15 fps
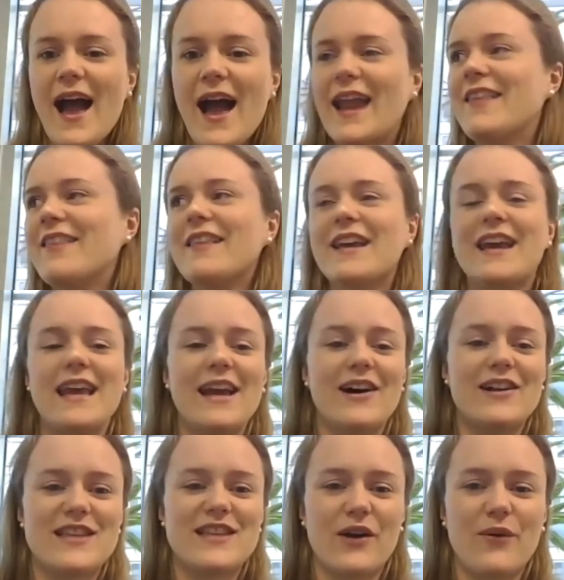I think the key
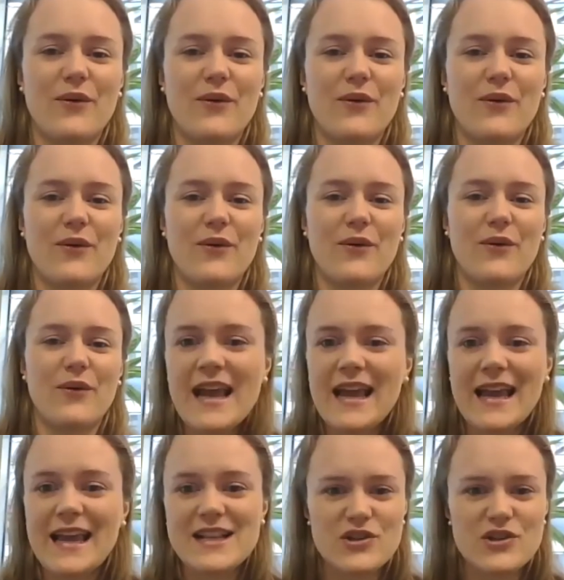answer to that question is